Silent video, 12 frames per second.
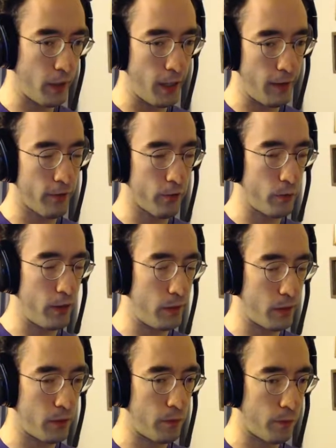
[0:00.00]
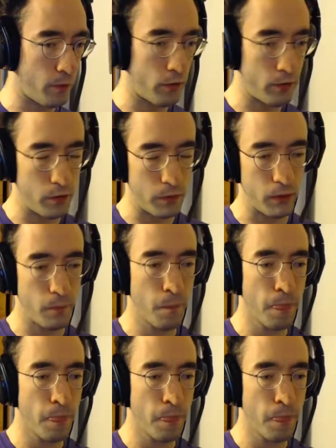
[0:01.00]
and that's when he becomes vulnerable.